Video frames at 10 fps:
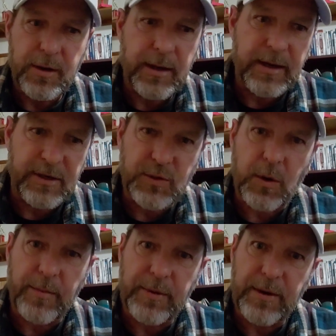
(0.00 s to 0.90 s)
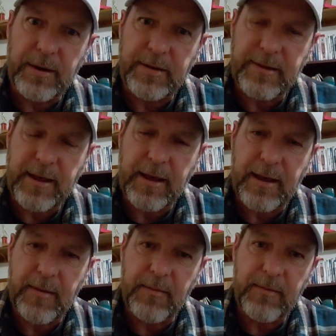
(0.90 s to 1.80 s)
in a short period of
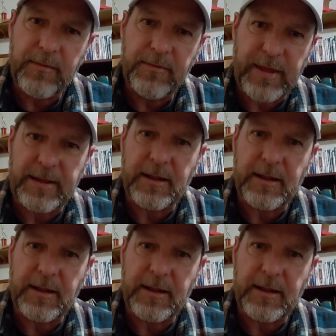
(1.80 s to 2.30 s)
time for that to